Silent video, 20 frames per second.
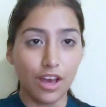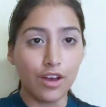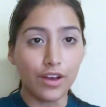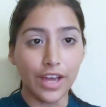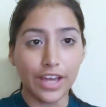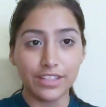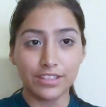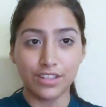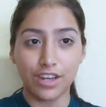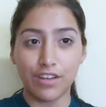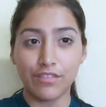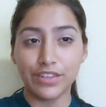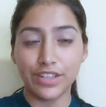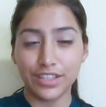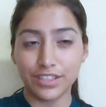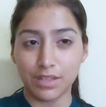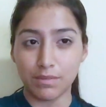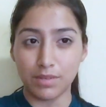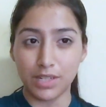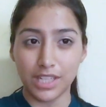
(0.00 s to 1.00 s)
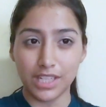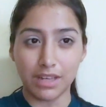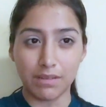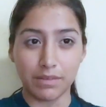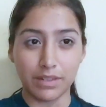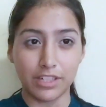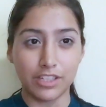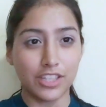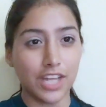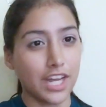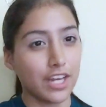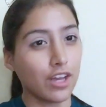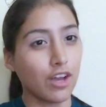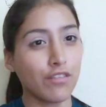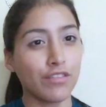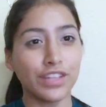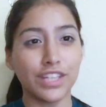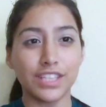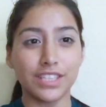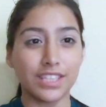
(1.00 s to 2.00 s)
Okay, so now for the summer look, I'm going to try to go
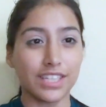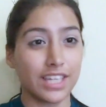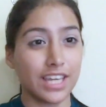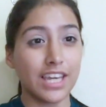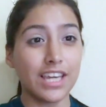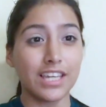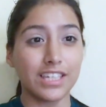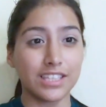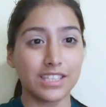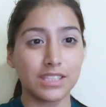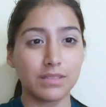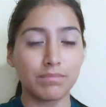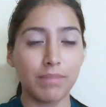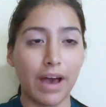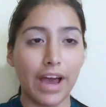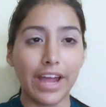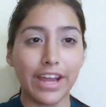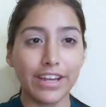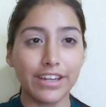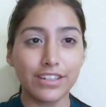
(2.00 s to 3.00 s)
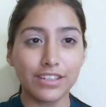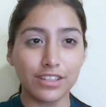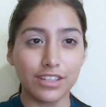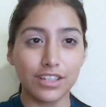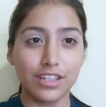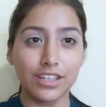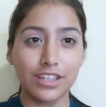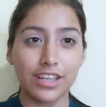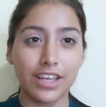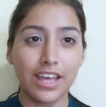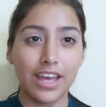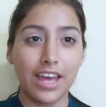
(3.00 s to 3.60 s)
for this Nicki inspired look,